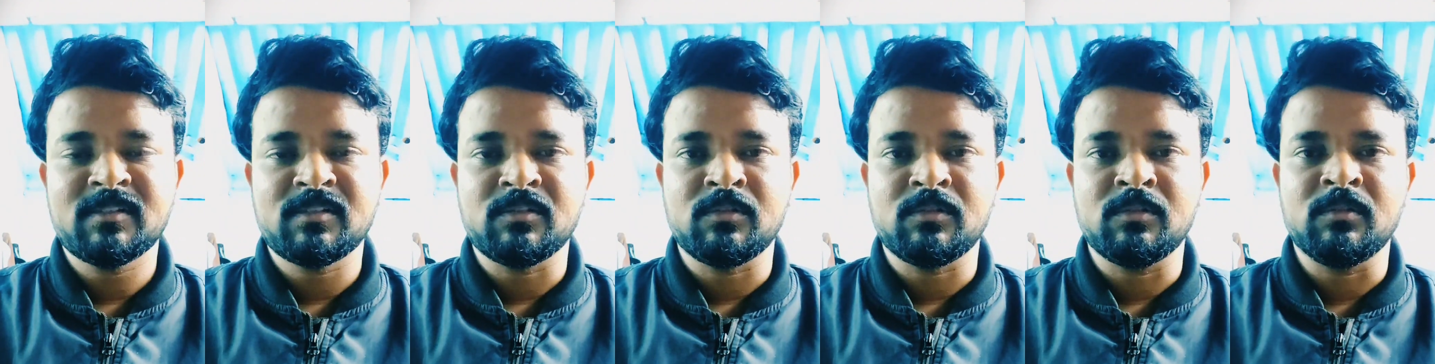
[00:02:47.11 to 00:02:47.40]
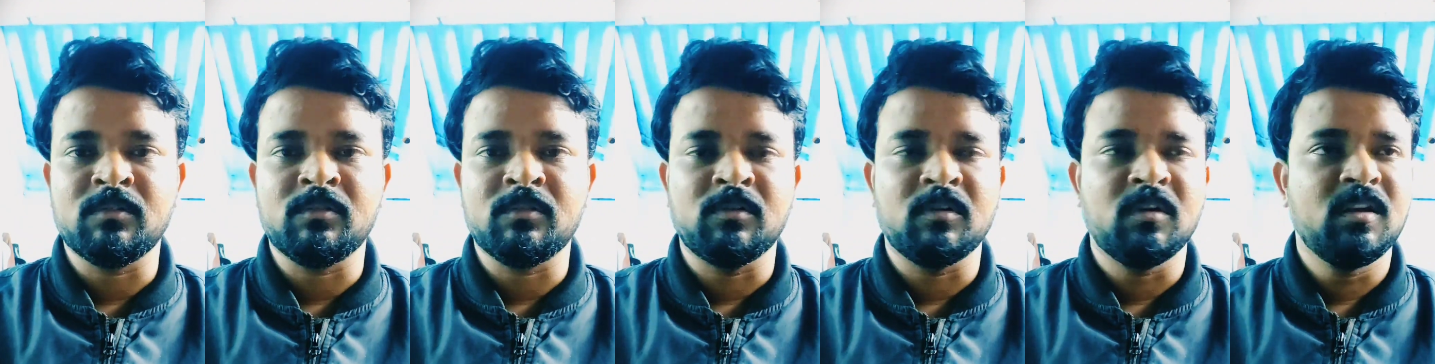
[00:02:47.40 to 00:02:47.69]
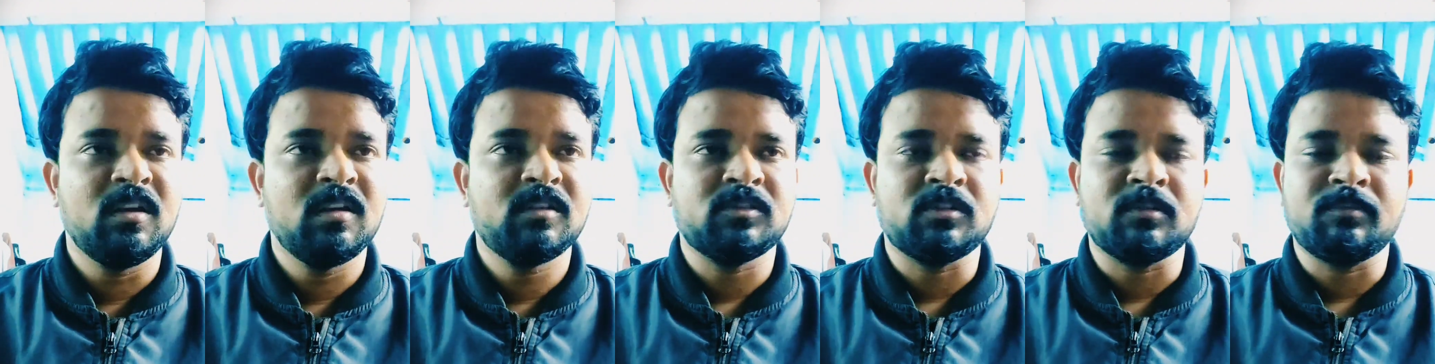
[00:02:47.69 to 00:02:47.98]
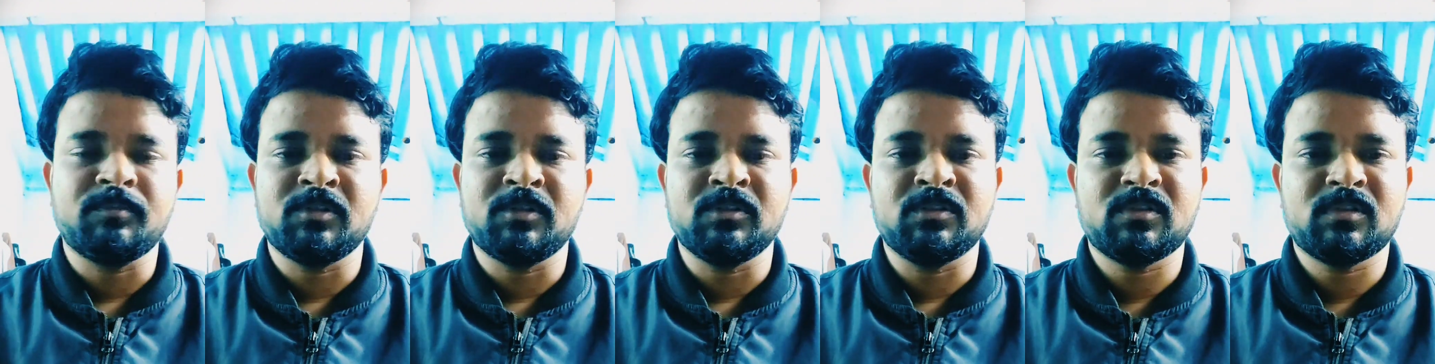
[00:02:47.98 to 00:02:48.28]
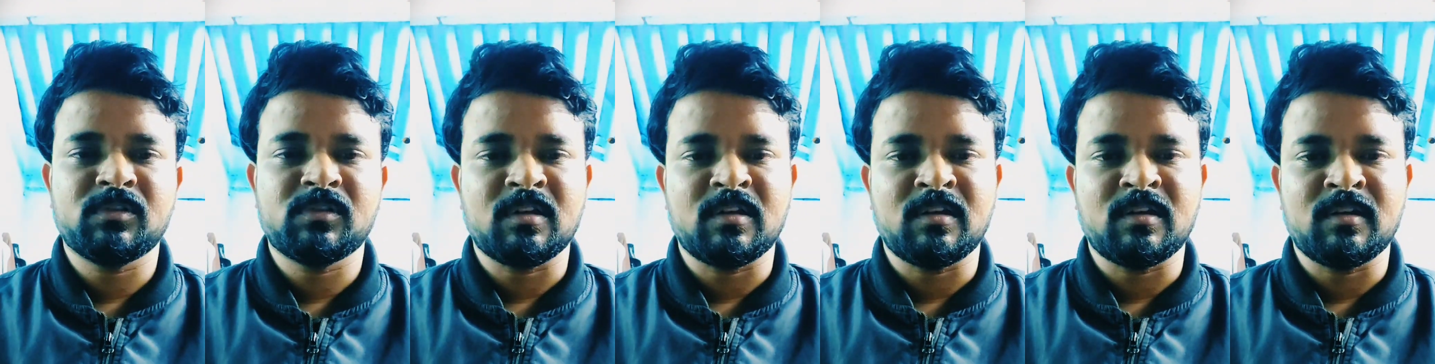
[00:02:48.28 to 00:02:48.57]
So
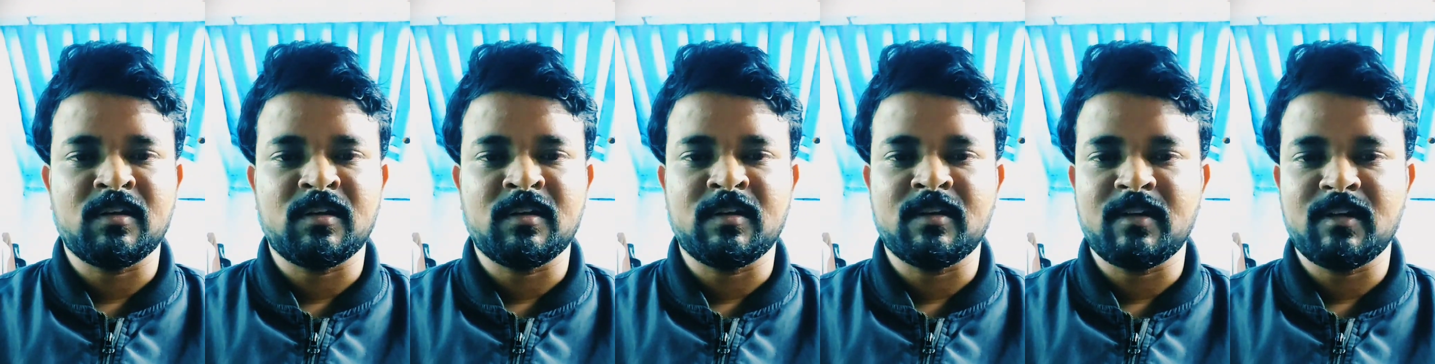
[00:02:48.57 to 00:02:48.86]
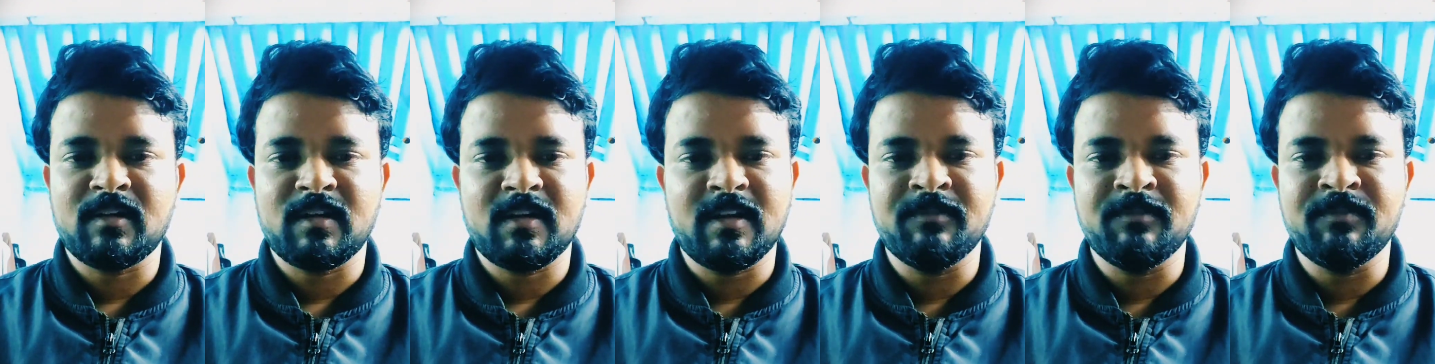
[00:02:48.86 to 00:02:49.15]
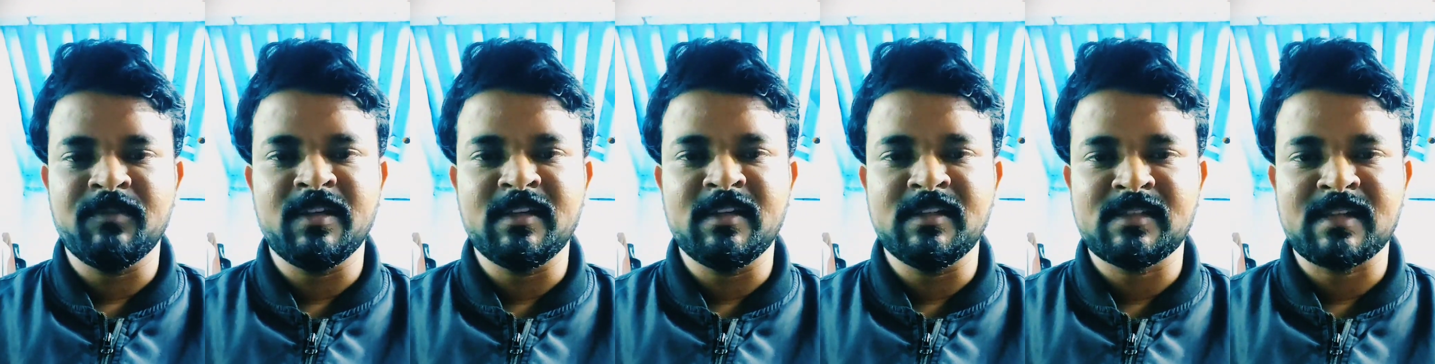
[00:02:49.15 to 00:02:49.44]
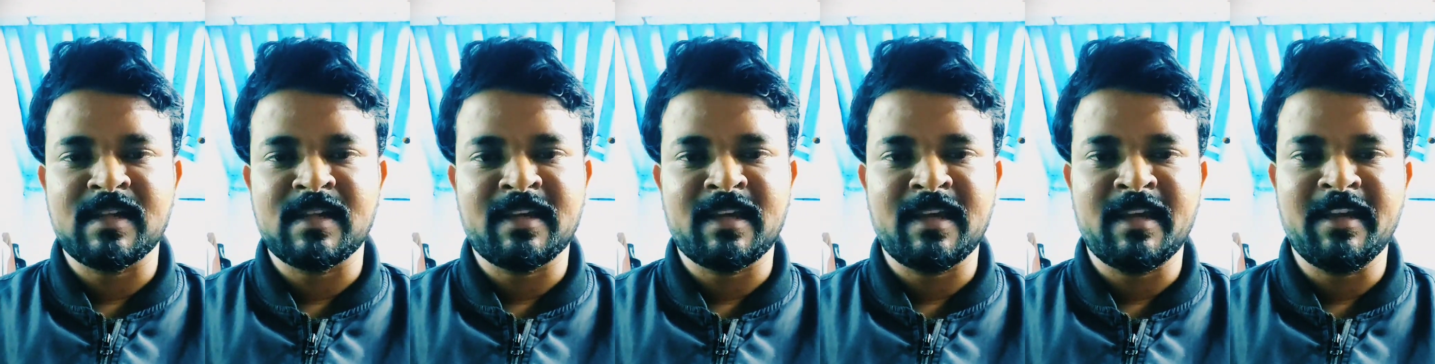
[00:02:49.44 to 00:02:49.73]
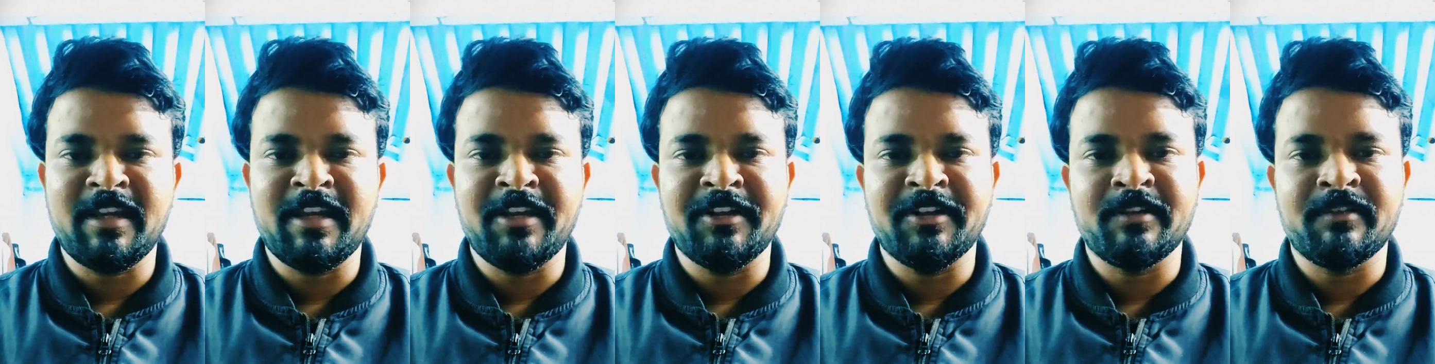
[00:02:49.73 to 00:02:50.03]
suppose if there is like
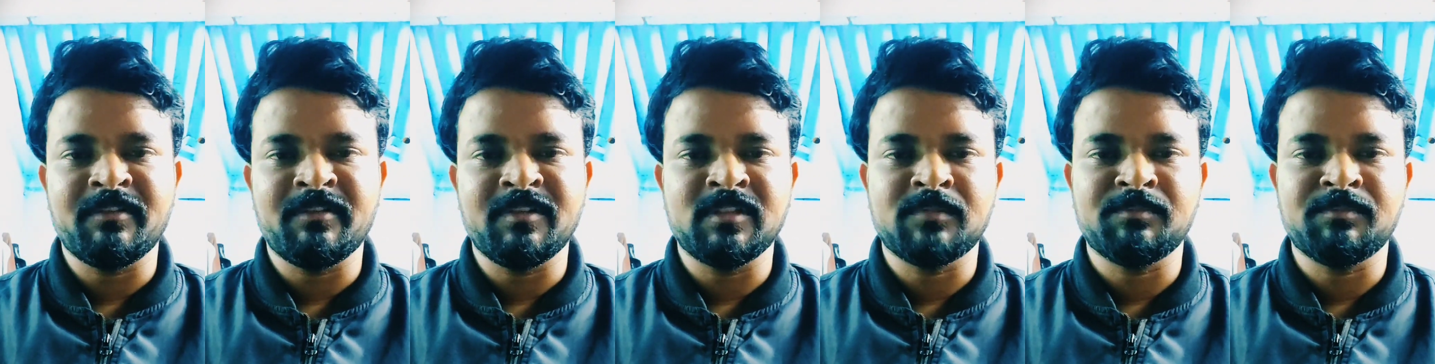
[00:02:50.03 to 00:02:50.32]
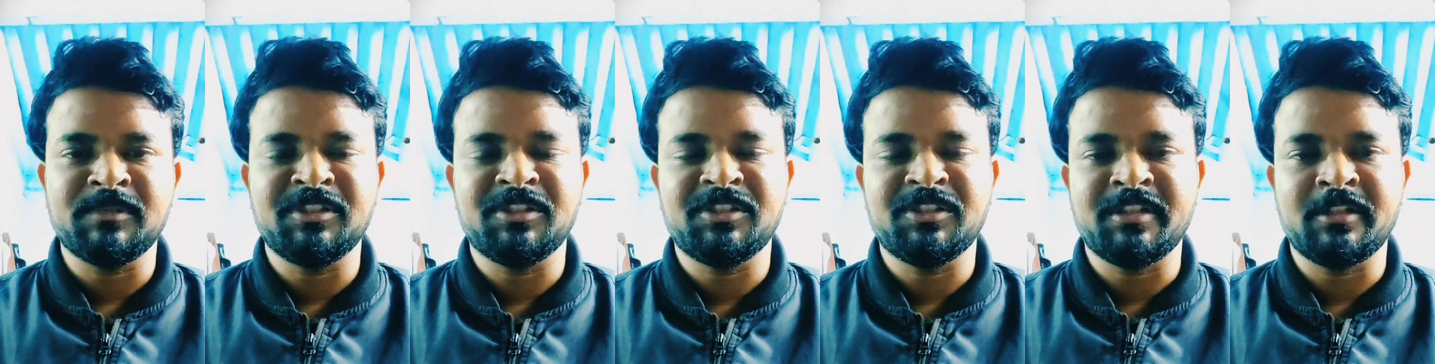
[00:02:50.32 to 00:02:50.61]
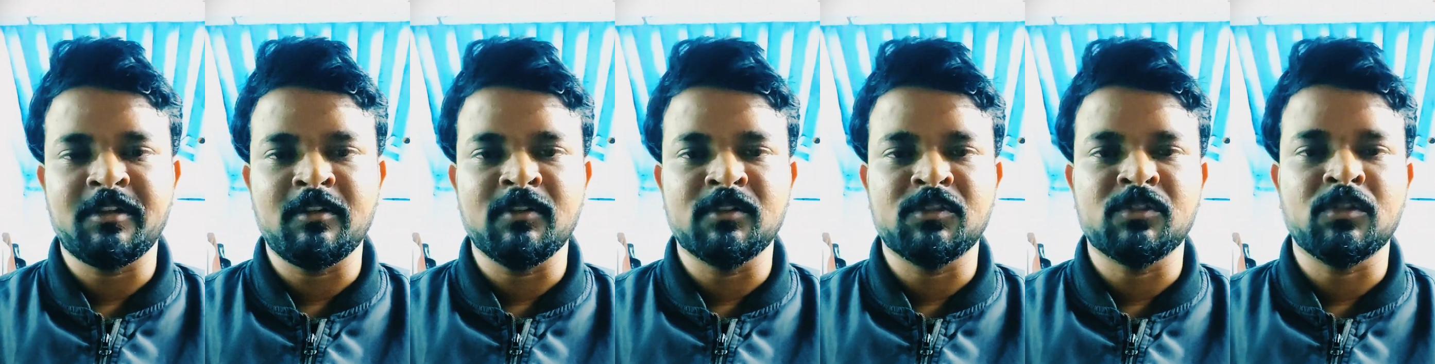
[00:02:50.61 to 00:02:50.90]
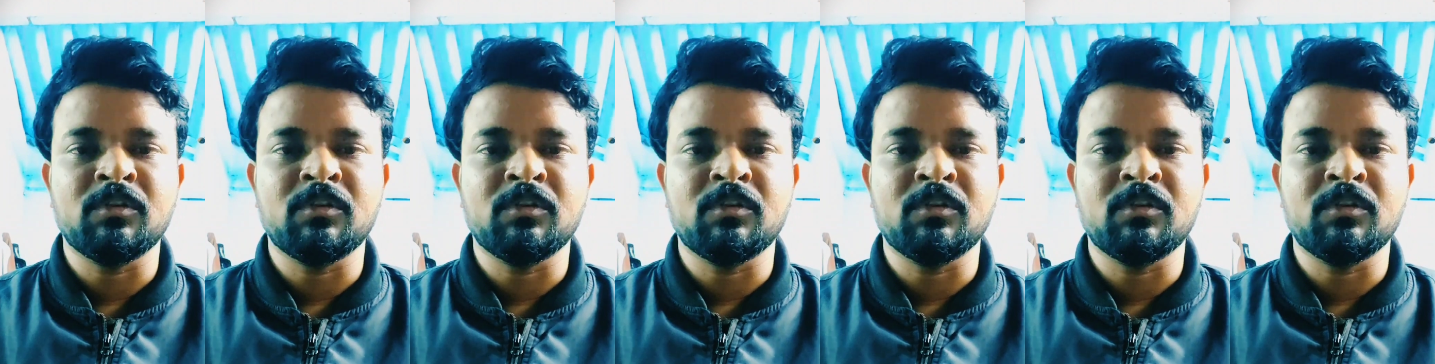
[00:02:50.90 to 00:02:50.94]
any interview has been scheduled,